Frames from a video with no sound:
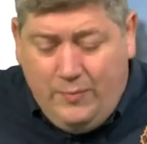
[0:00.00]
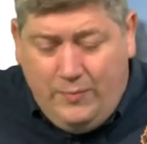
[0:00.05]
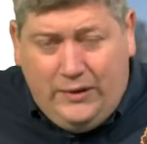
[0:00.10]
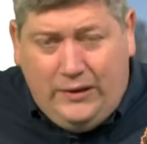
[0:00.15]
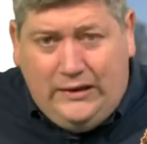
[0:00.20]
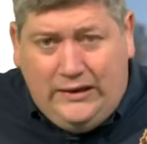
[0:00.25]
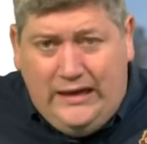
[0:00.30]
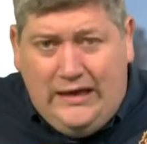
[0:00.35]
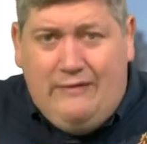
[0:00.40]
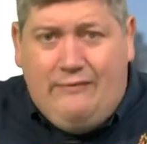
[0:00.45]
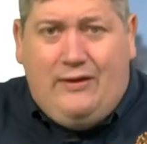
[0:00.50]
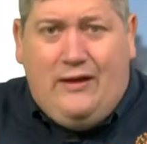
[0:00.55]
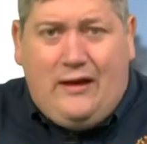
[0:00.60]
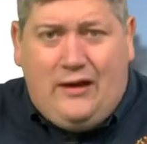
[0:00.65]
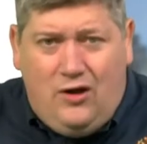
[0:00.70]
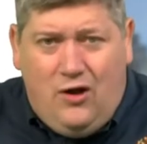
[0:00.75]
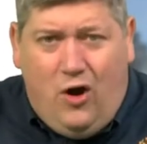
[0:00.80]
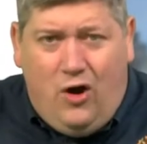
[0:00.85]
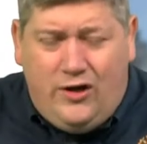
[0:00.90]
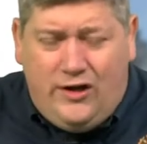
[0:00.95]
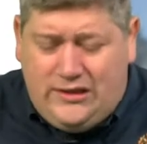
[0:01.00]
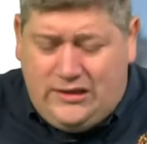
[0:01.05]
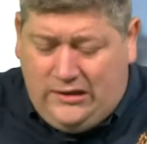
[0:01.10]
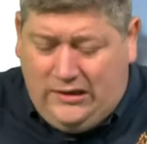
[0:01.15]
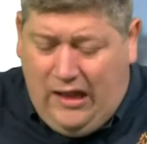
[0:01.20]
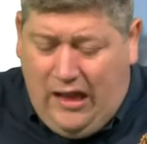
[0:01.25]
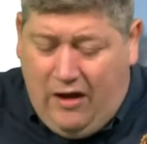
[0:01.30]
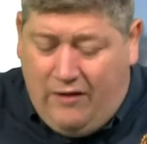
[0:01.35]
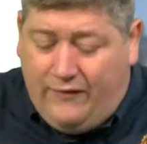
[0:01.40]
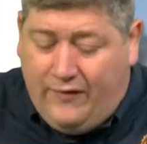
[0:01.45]
Believe that God is
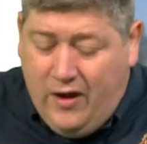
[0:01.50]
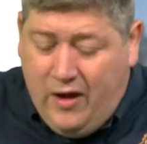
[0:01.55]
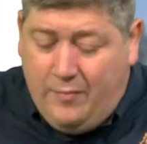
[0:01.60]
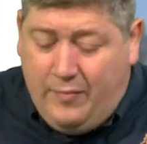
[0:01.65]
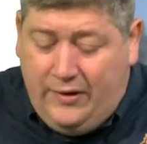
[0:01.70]
love.